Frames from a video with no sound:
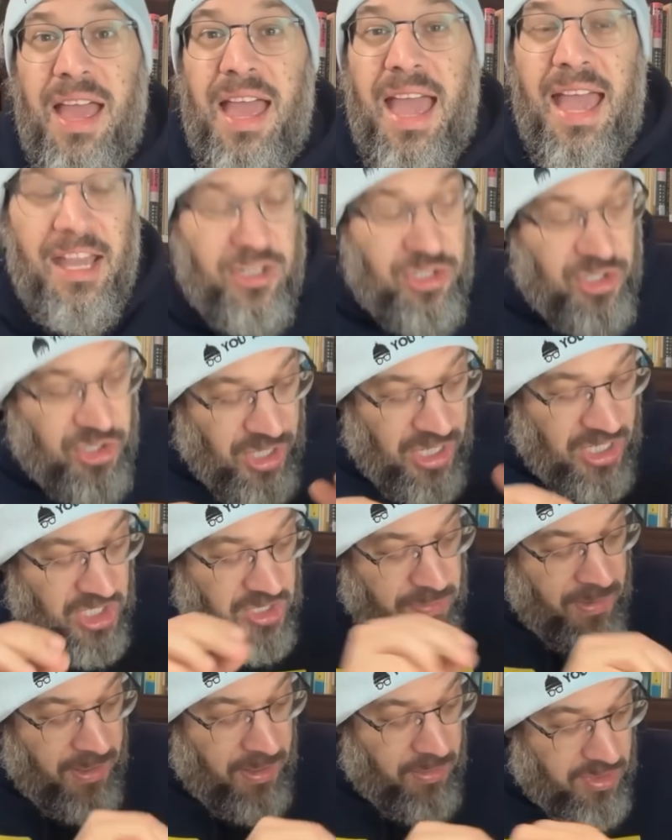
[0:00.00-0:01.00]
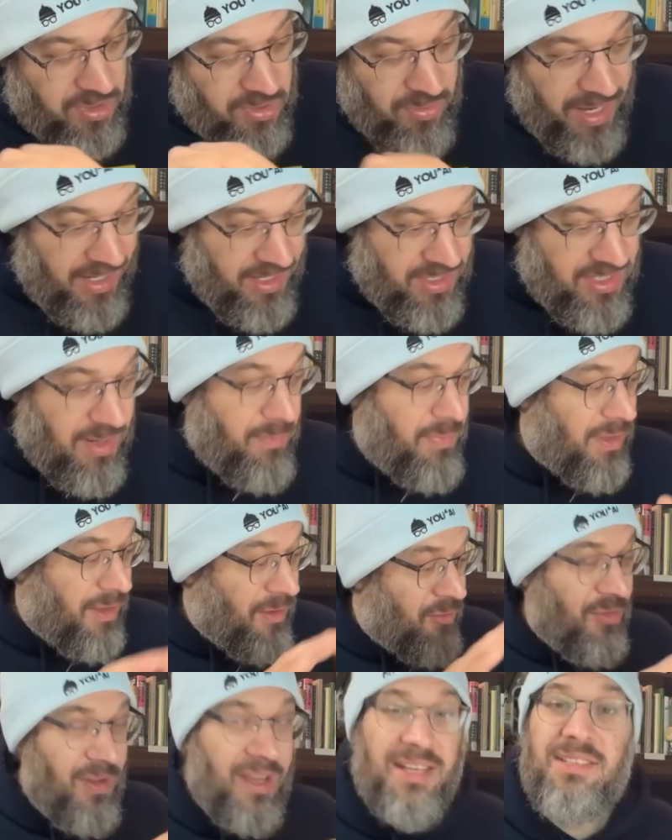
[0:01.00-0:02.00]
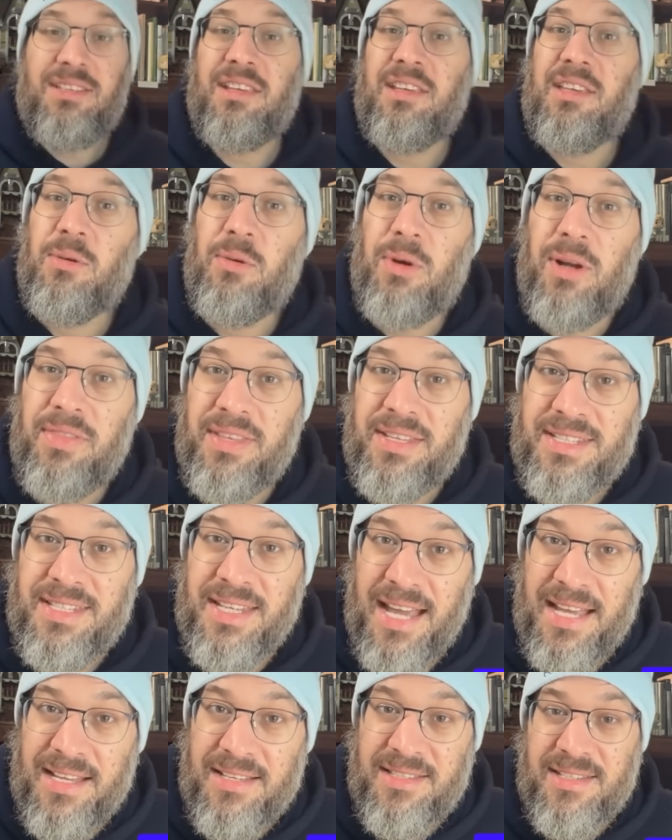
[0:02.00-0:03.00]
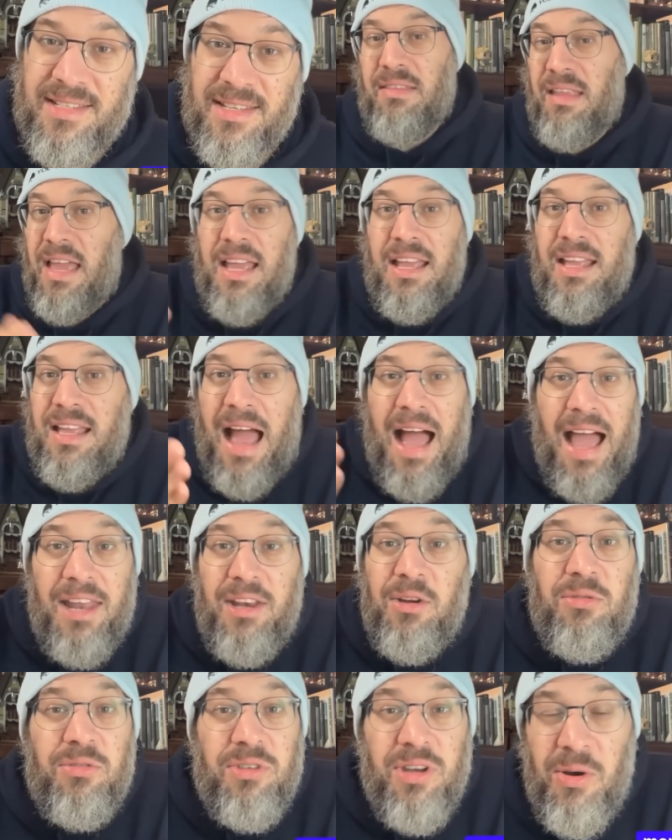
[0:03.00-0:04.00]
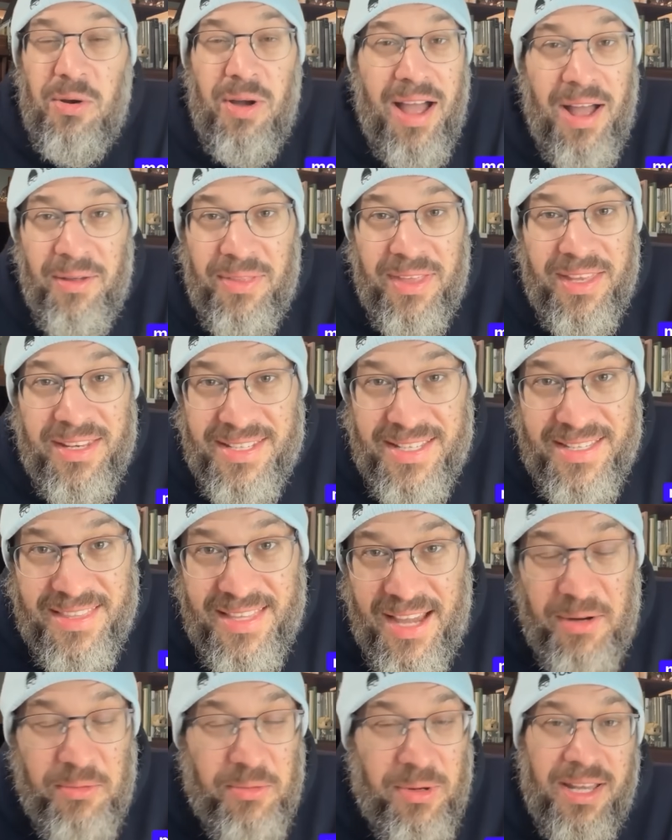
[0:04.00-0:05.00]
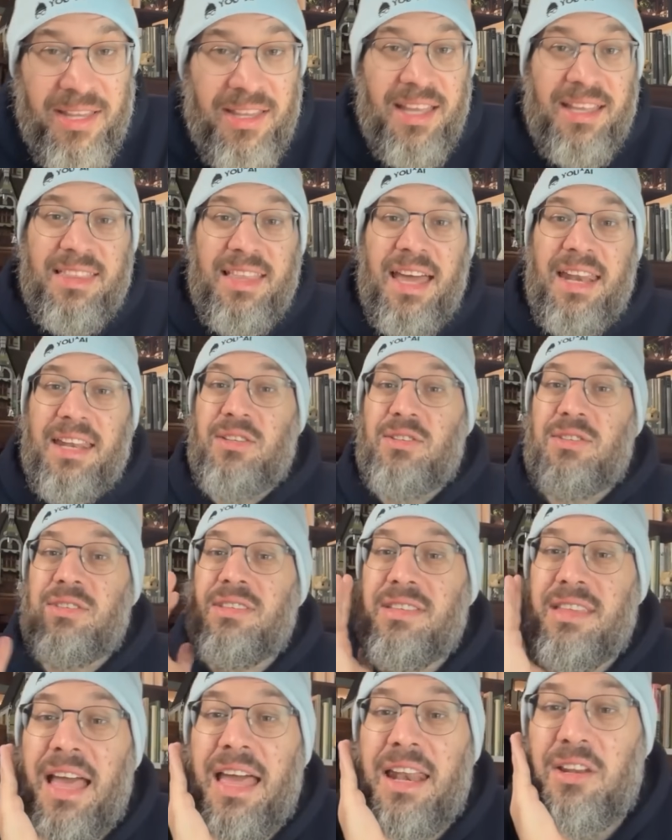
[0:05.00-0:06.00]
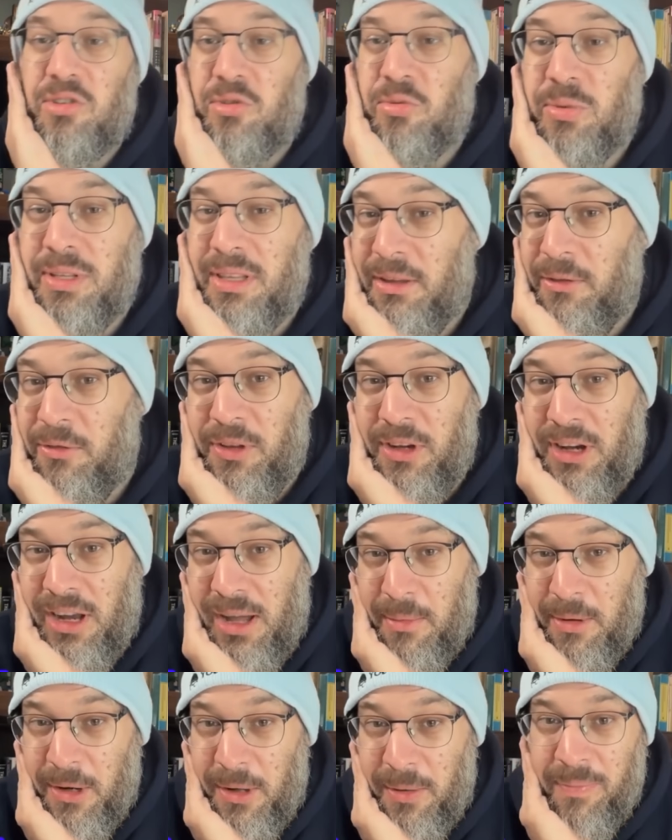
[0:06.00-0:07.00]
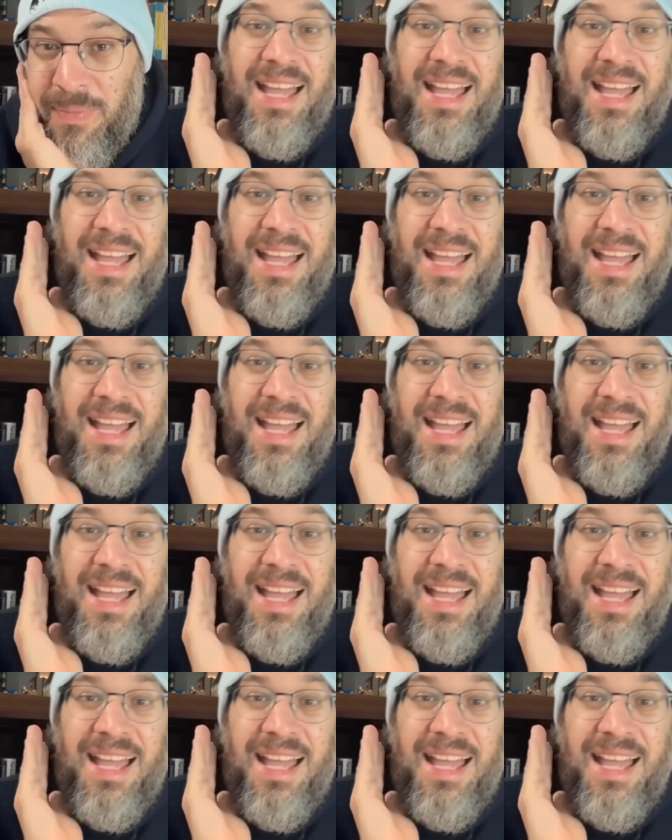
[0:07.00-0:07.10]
as Shakespeare was writing something facing you on the desk. I don't know how they did that, right? Like that is really phenomenal.